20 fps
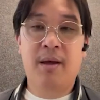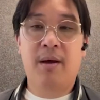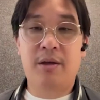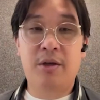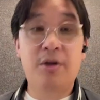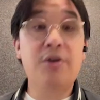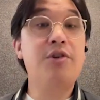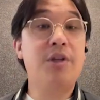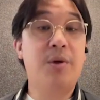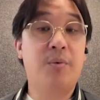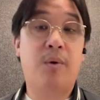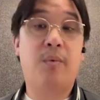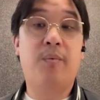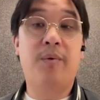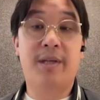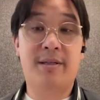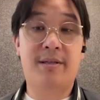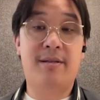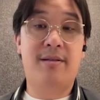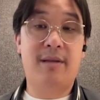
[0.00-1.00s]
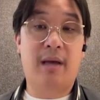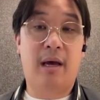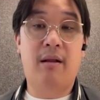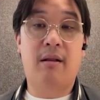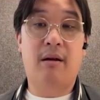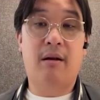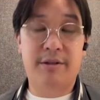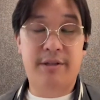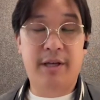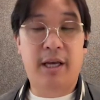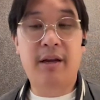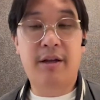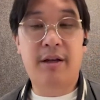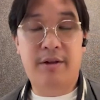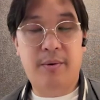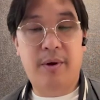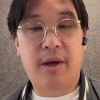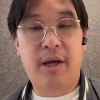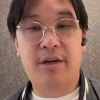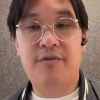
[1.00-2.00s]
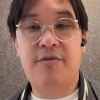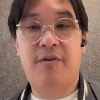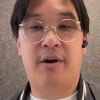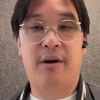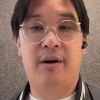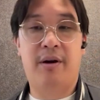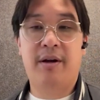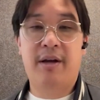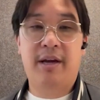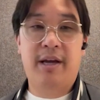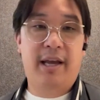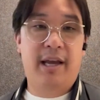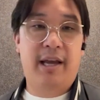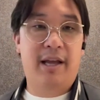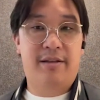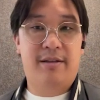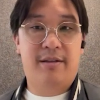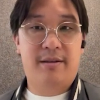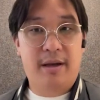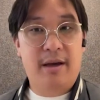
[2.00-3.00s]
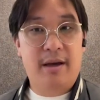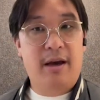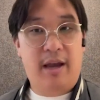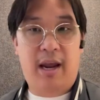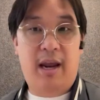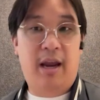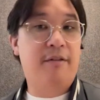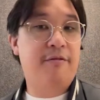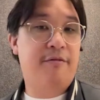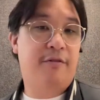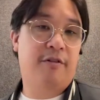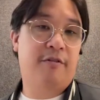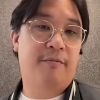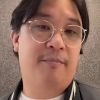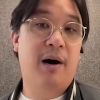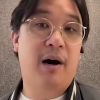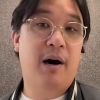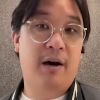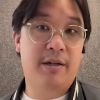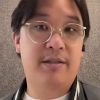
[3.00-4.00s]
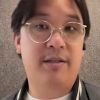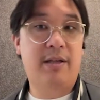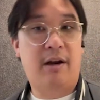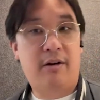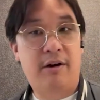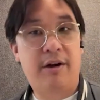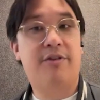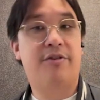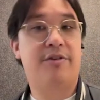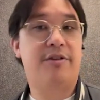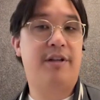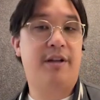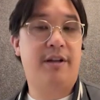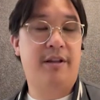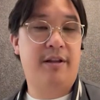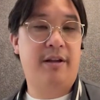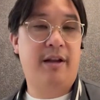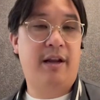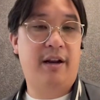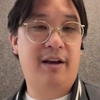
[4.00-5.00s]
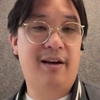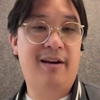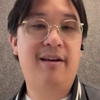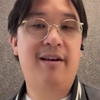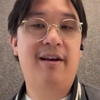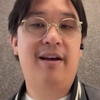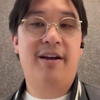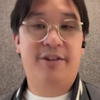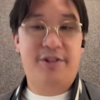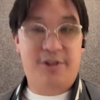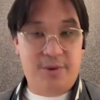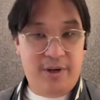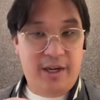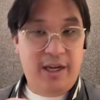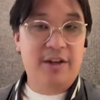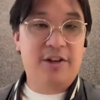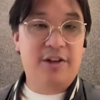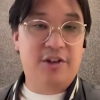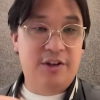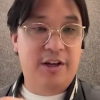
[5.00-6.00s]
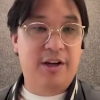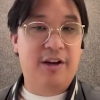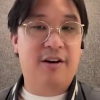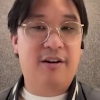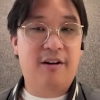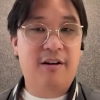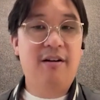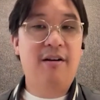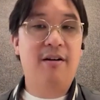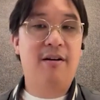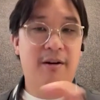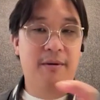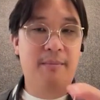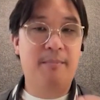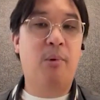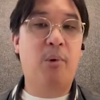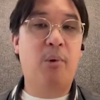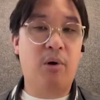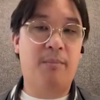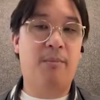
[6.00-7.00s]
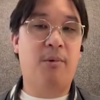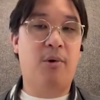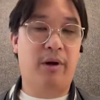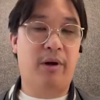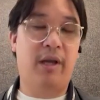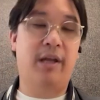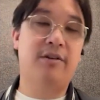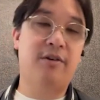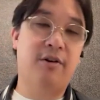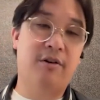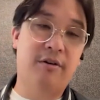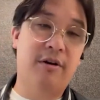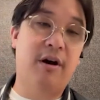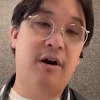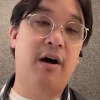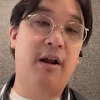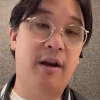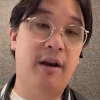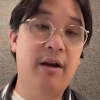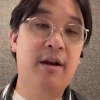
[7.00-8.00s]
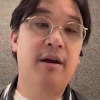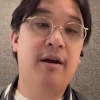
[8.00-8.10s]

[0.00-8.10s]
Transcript: Usually when we sell our data to a hedge fund, it's a handful of pods that are interested in the data. So each year, more and more get turned on.